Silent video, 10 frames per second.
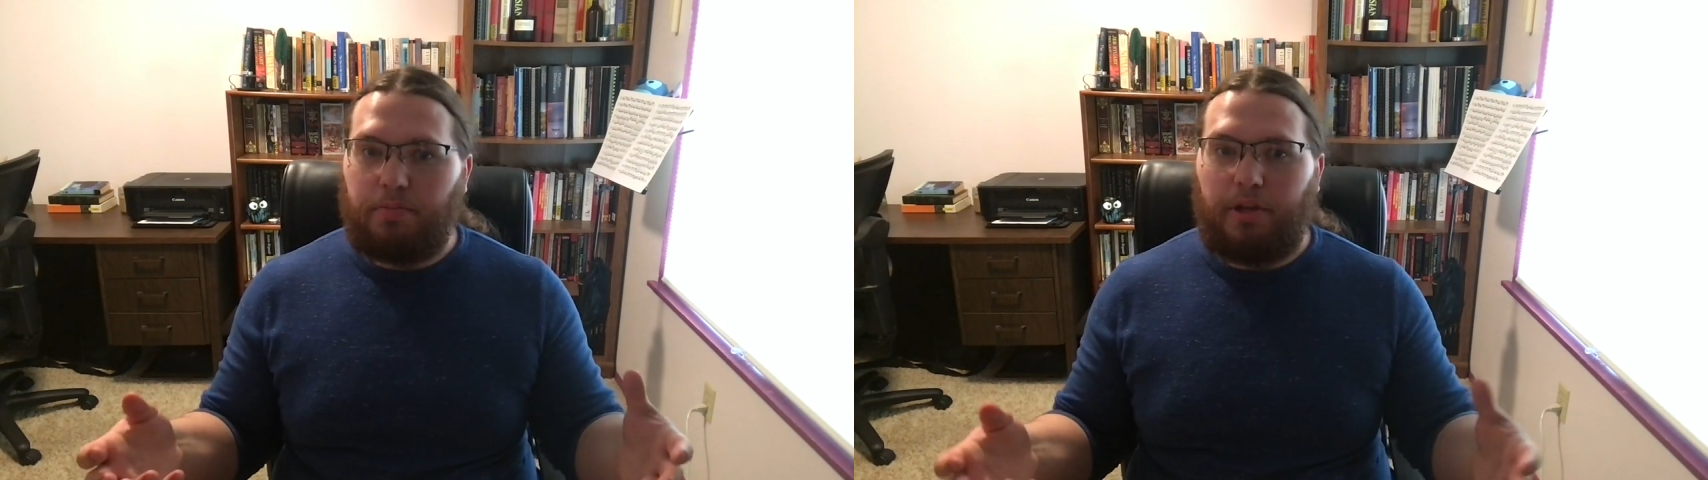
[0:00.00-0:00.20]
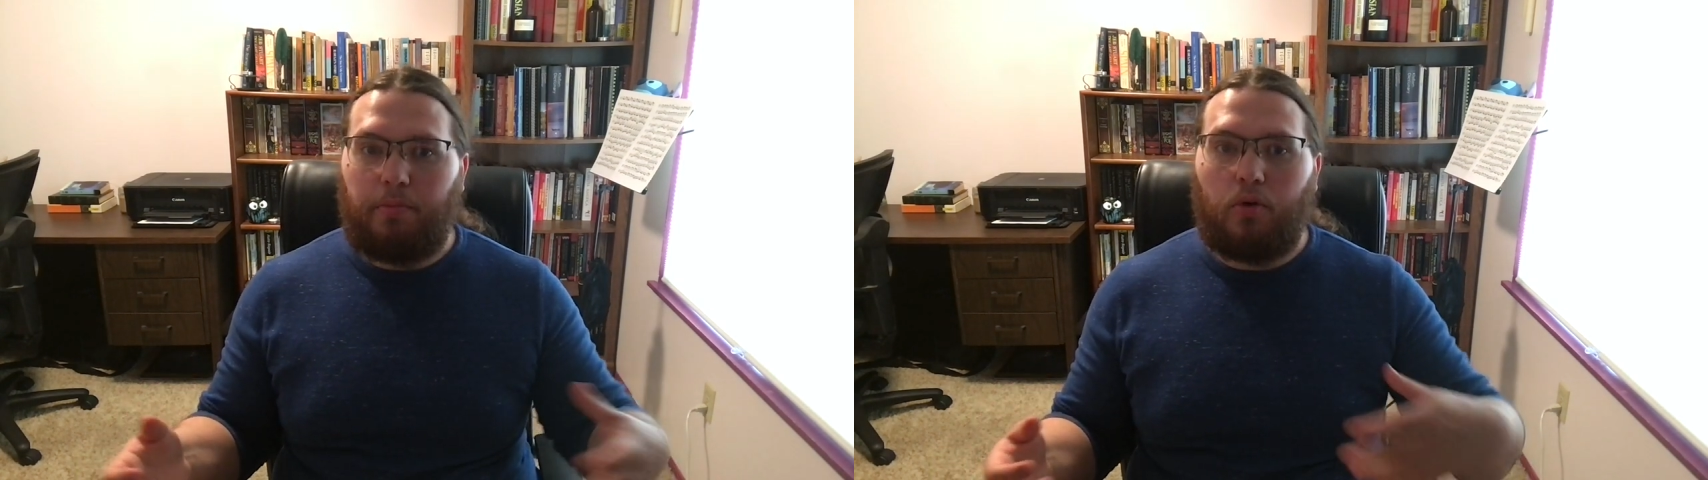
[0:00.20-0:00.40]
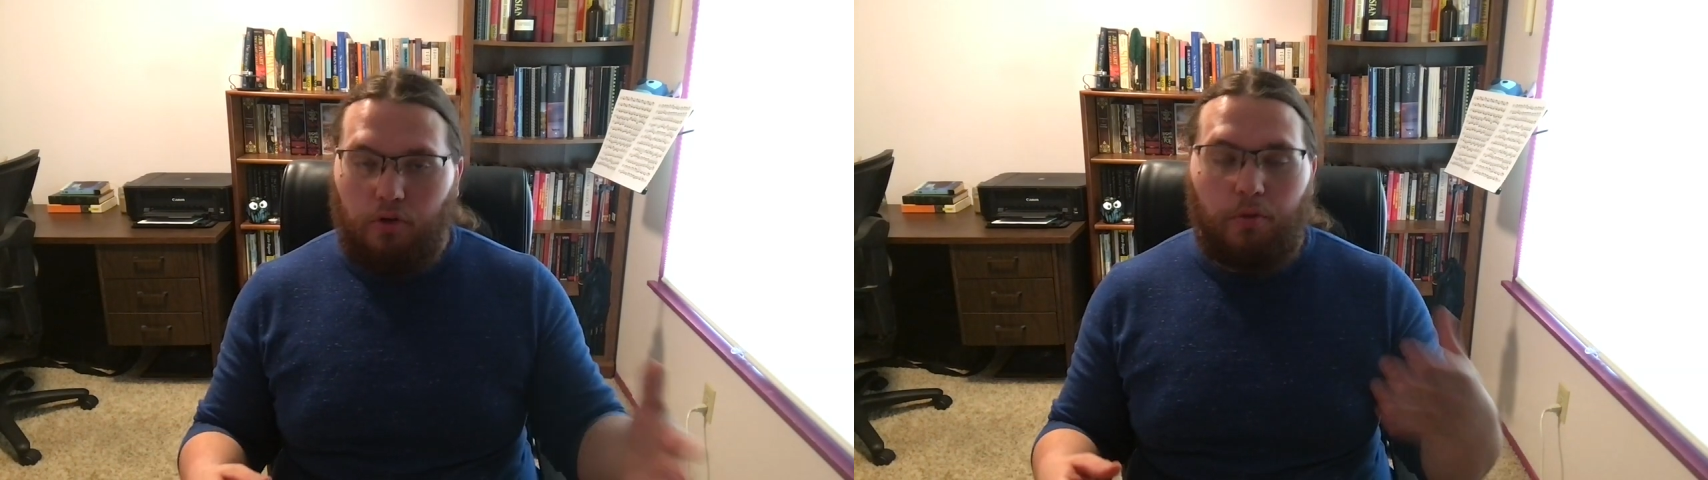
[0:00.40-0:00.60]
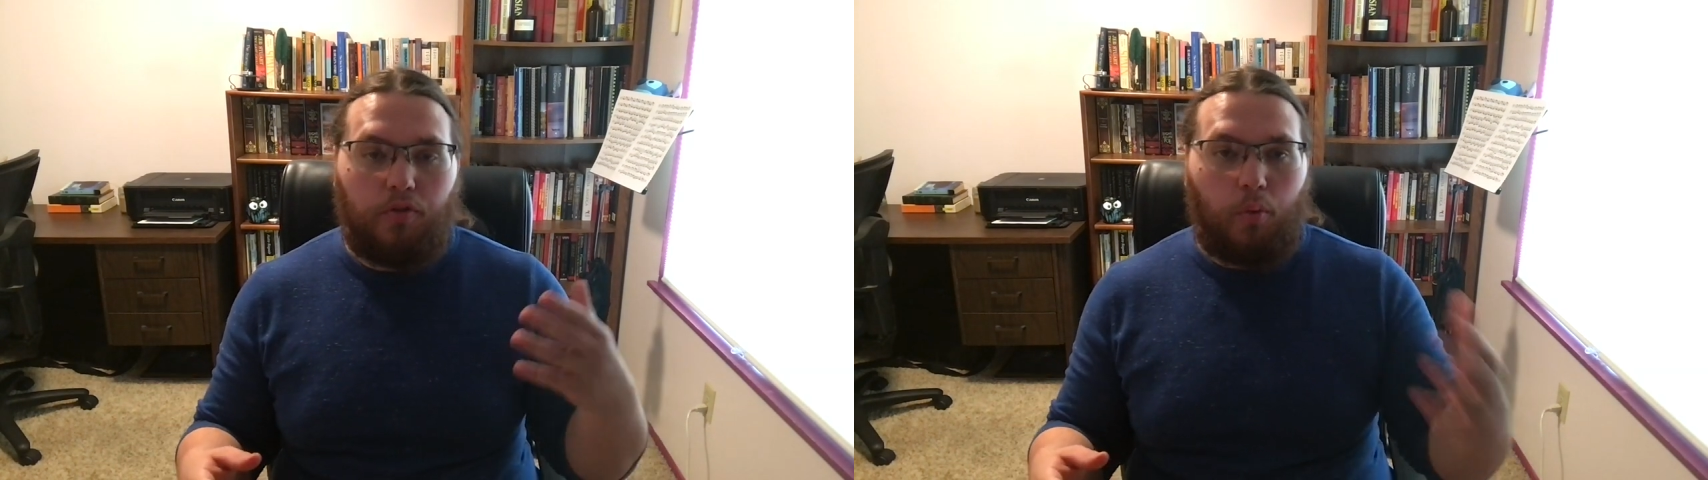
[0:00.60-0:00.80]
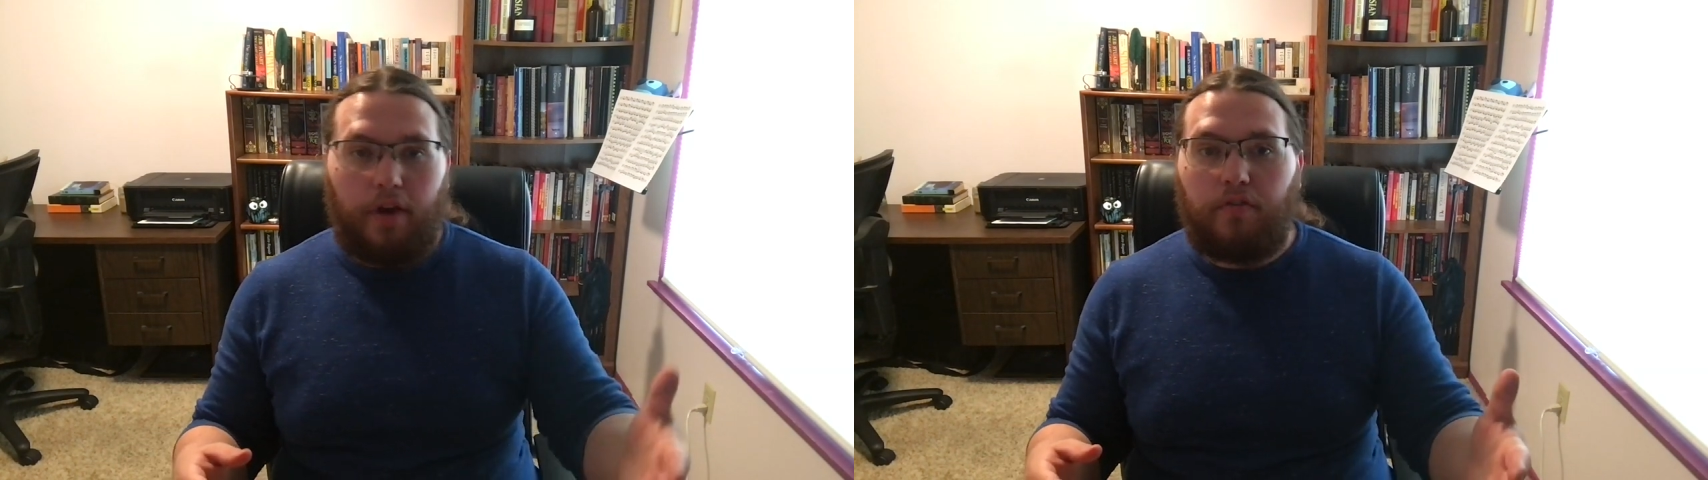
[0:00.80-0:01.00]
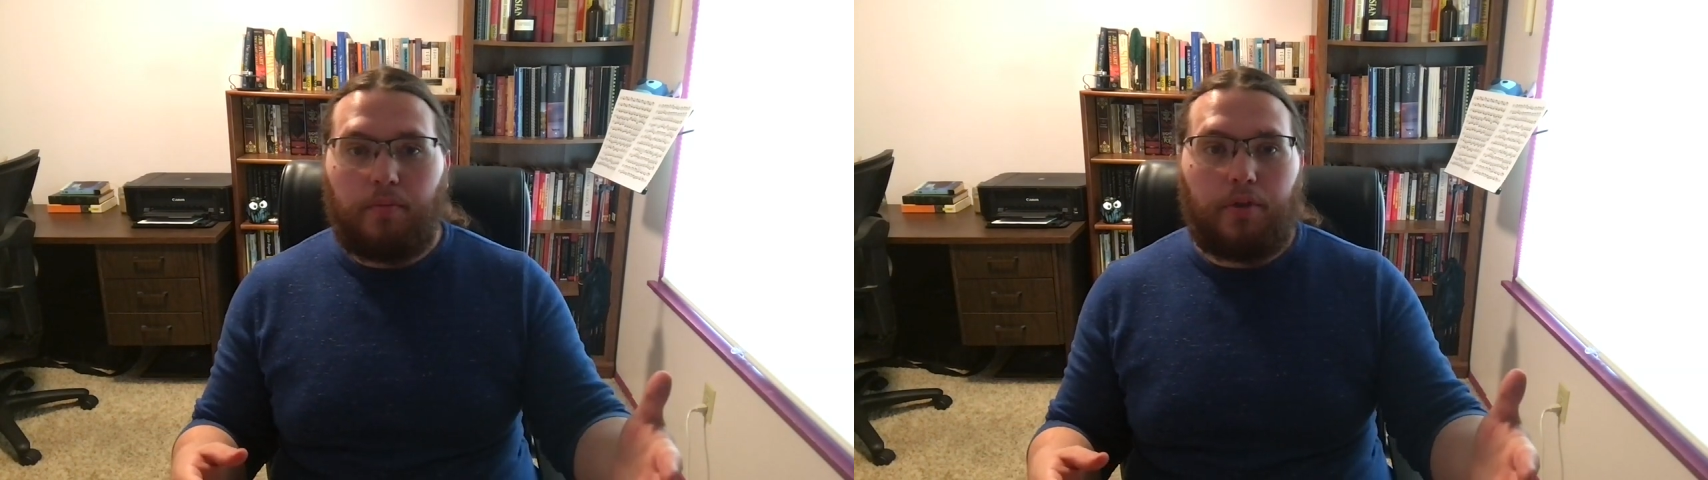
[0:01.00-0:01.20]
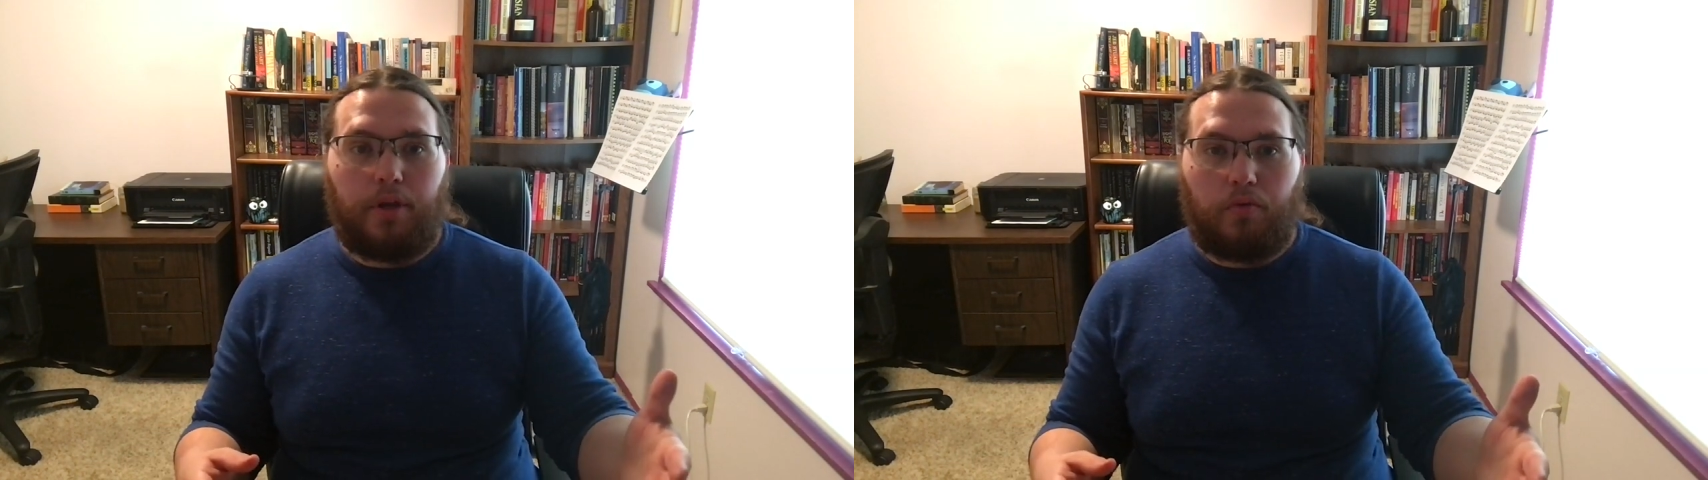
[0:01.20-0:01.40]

people who moved away from their